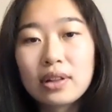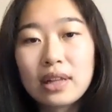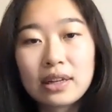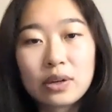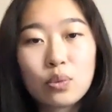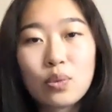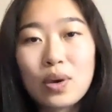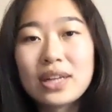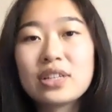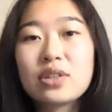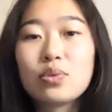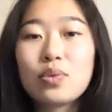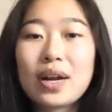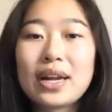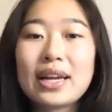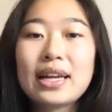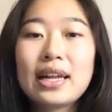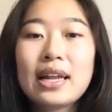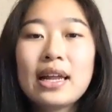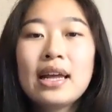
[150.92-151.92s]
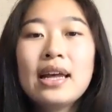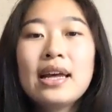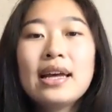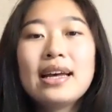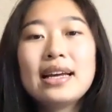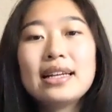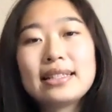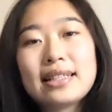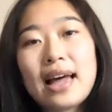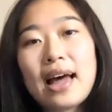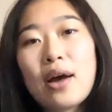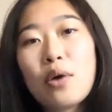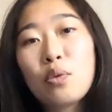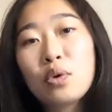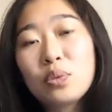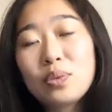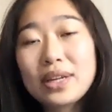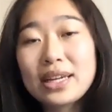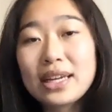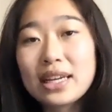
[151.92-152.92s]
way to weigh it is that when
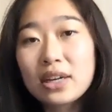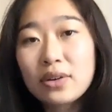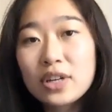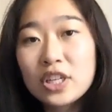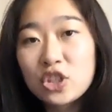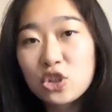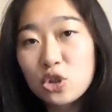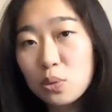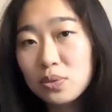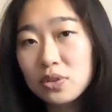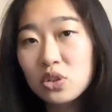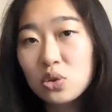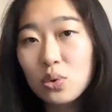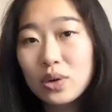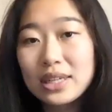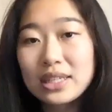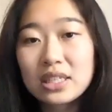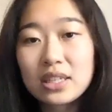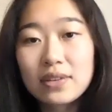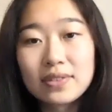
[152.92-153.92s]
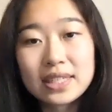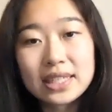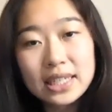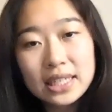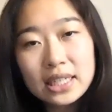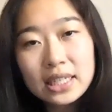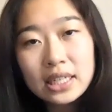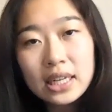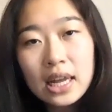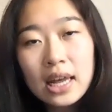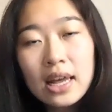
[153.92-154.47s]
we increased troops in 2017,